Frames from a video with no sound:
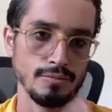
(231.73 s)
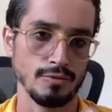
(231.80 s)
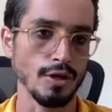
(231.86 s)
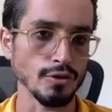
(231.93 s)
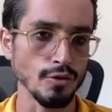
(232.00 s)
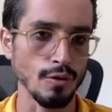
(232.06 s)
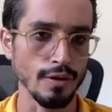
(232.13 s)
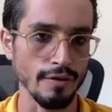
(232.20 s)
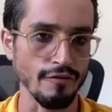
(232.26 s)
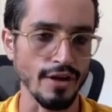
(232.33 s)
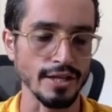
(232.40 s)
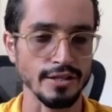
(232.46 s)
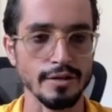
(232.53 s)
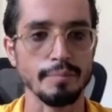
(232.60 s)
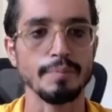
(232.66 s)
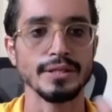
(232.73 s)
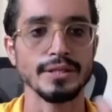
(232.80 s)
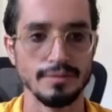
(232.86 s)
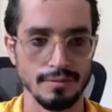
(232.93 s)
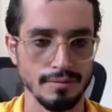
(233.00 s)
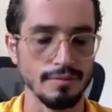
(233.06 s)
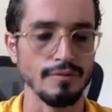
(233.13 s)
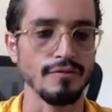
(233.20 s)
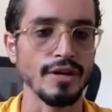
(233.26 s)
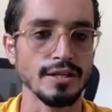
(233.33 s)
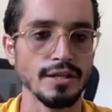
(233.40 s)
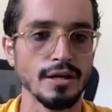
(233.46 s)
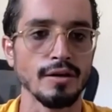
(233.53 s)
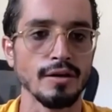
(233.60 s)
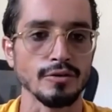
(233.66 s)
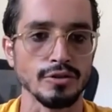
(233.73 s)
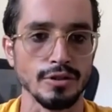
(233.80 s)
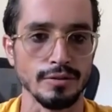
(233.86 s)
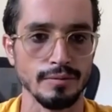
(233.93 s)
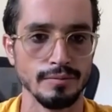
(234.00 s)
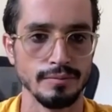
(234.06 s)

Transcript: not only Vedic, but Vedic culture.